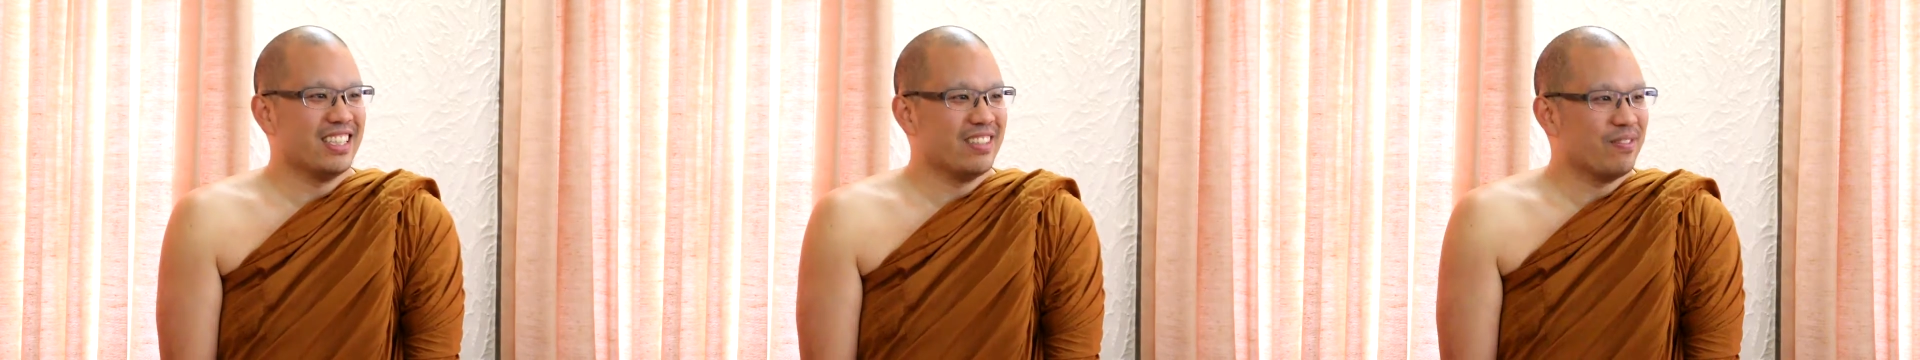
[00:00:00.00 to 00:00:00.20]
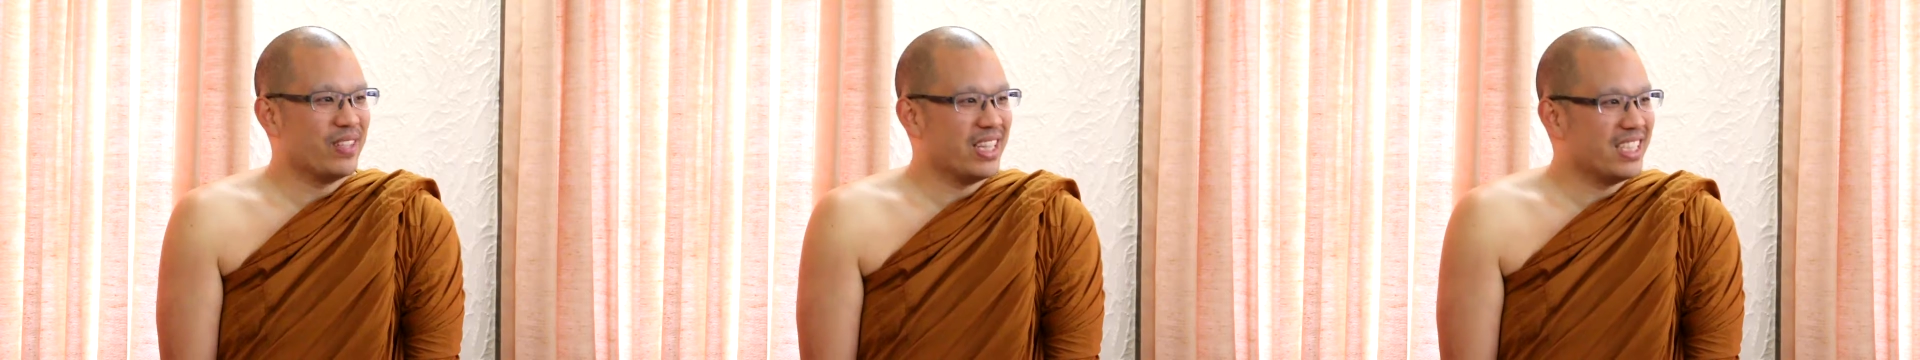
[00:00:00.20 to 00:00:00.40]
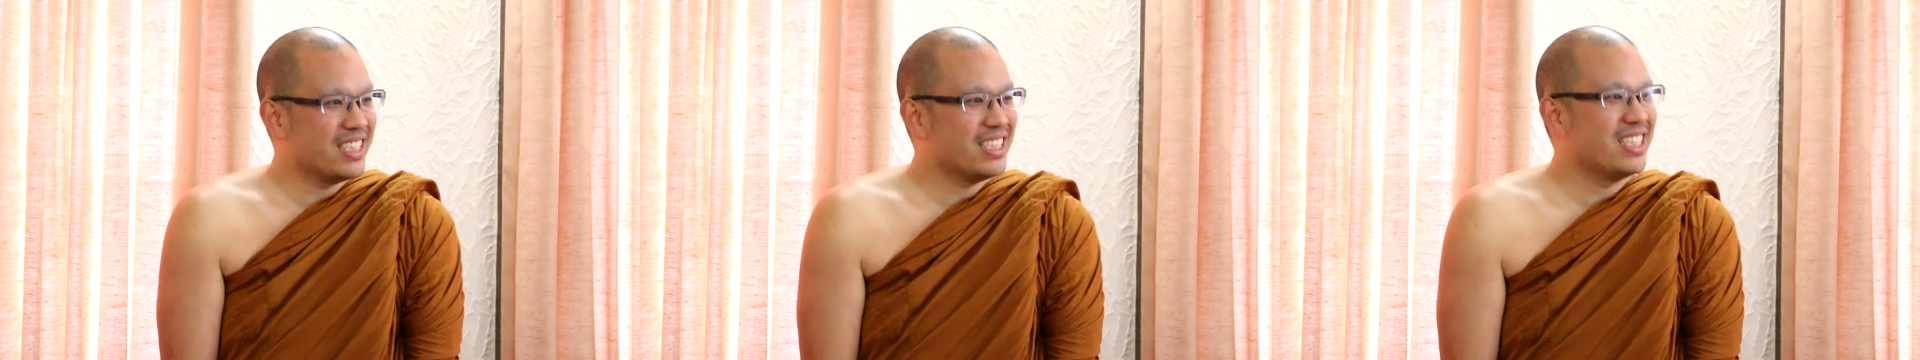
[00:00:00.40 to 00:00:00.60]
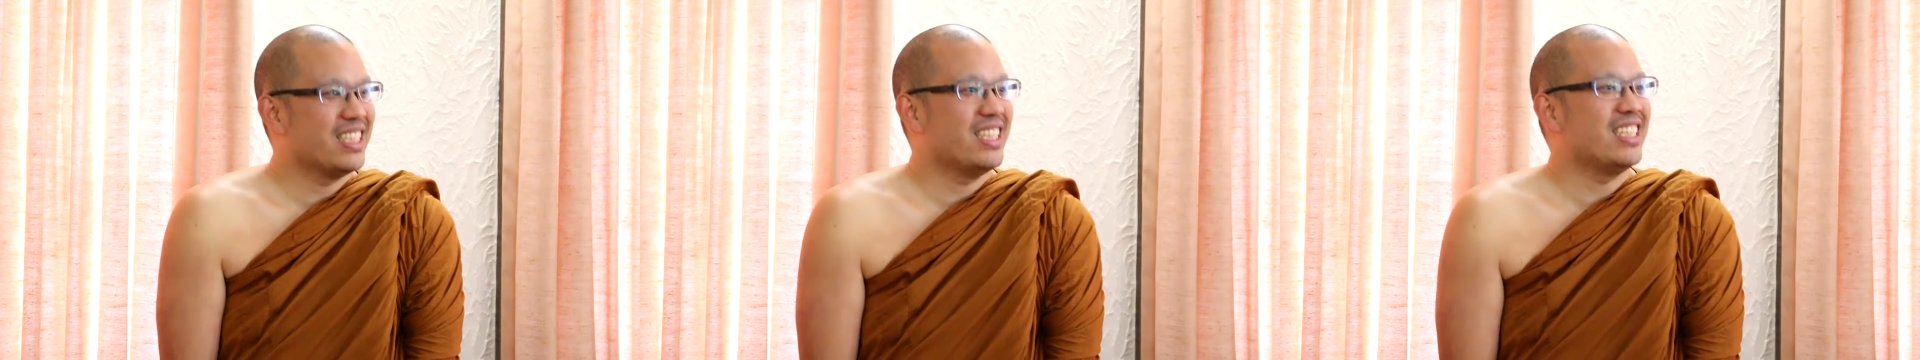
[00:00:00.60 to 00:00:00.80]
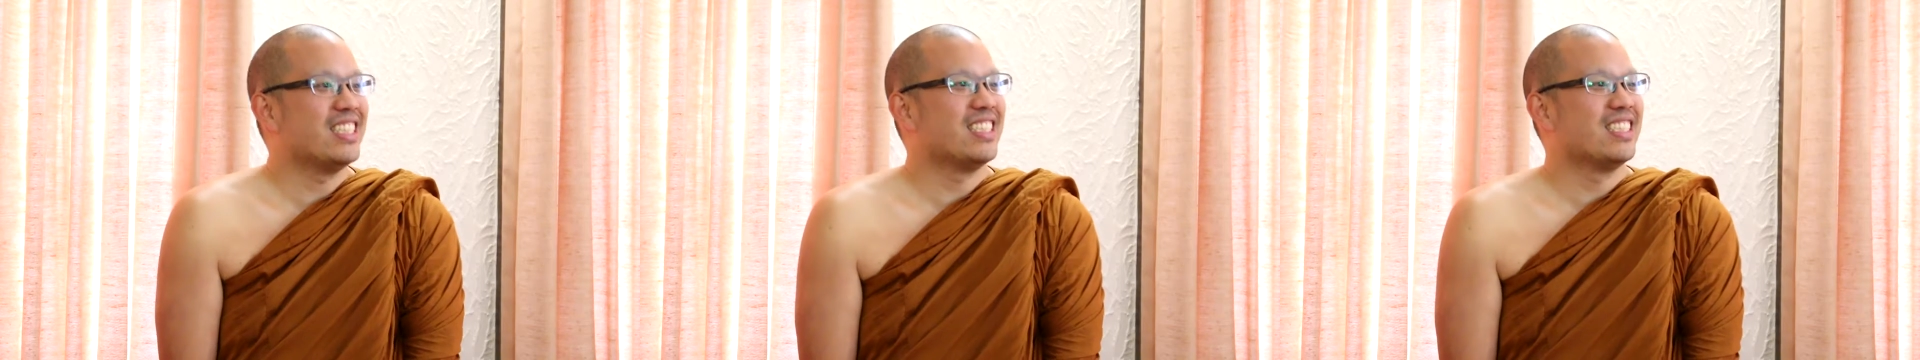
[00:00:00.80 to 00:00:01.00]
But listen to
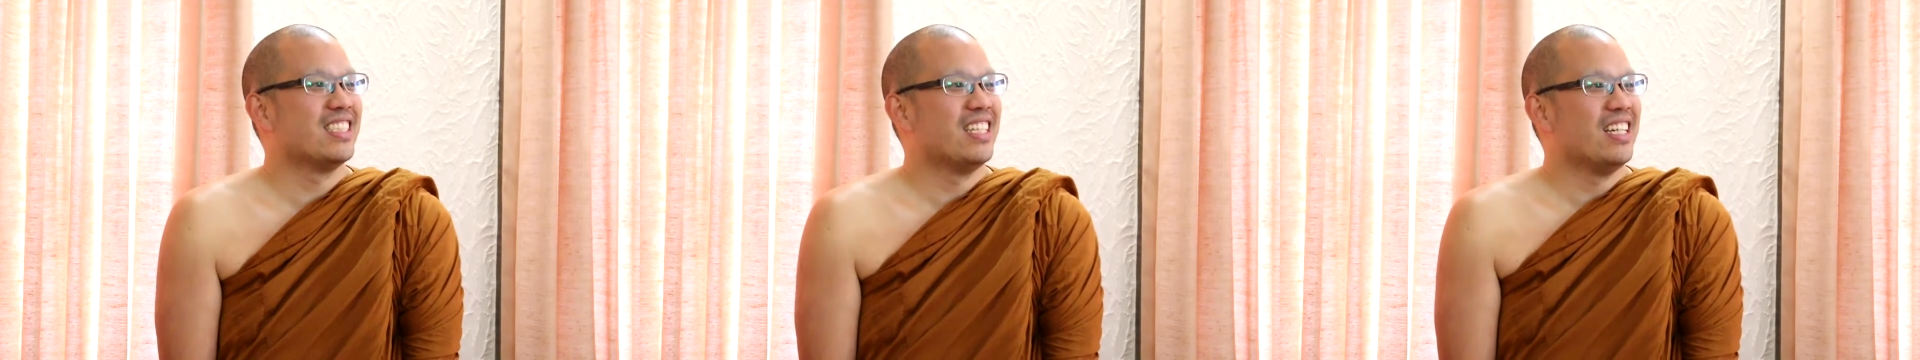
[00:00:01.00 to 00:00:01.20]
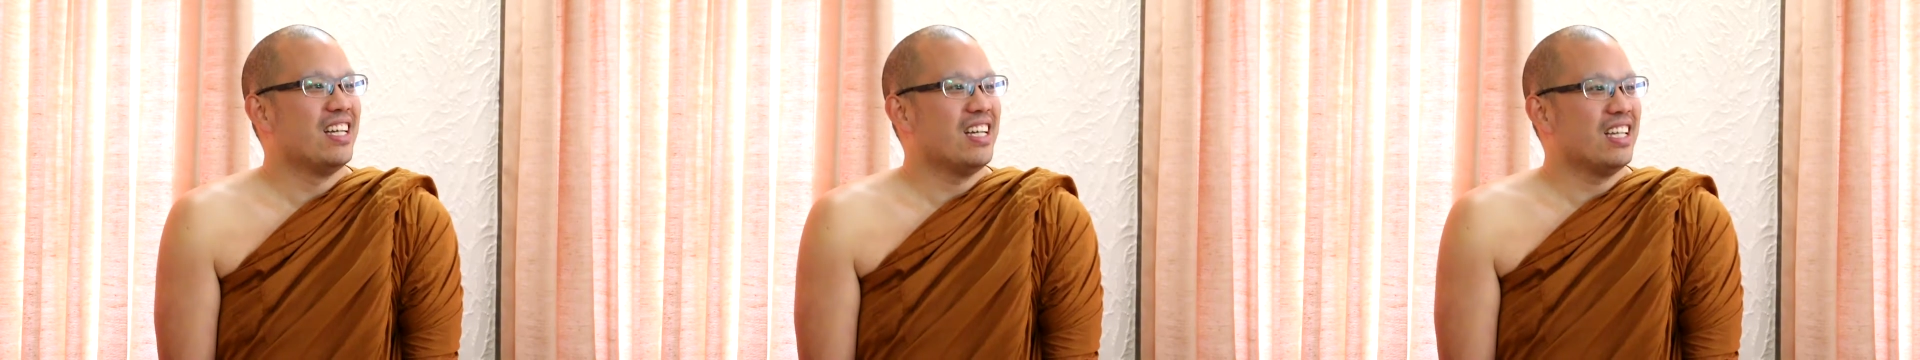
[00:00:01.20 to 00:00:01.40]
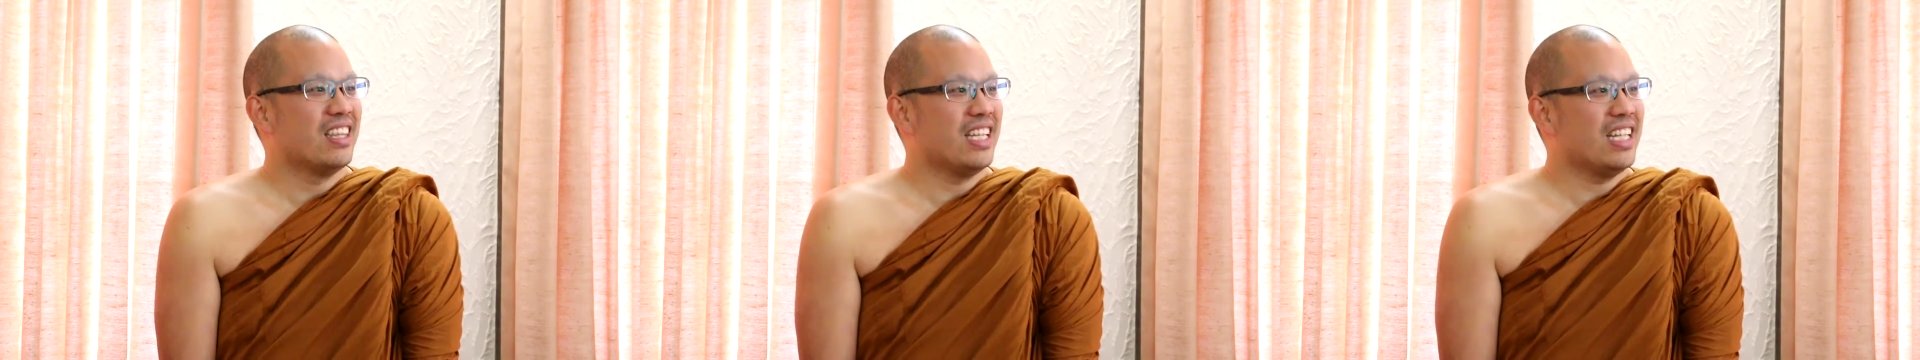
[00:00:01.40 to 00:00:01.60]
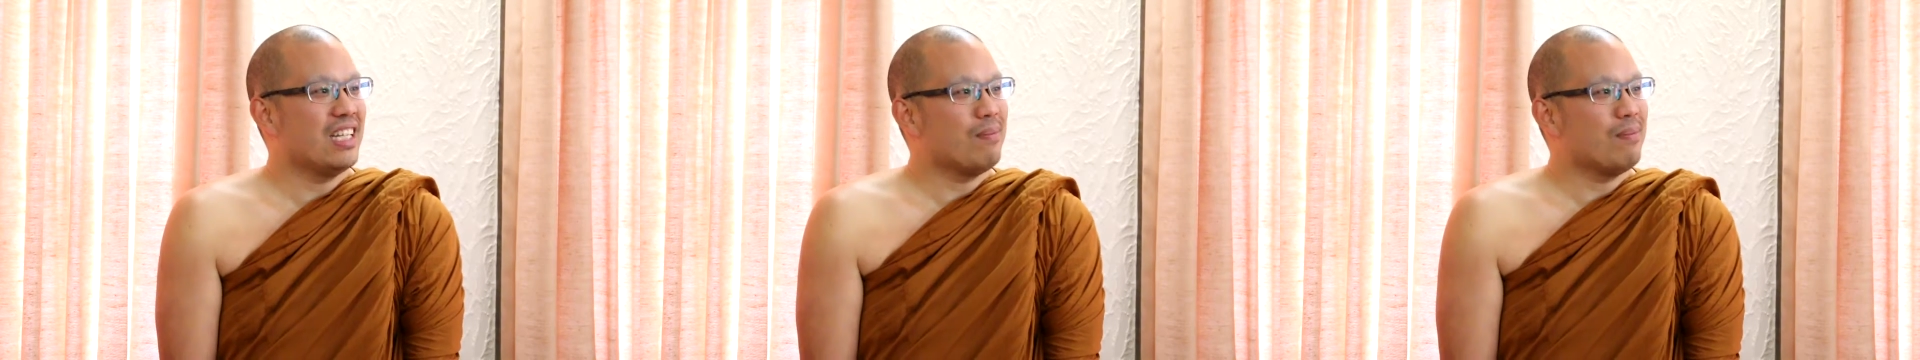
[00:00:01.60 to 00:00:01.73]
this. Think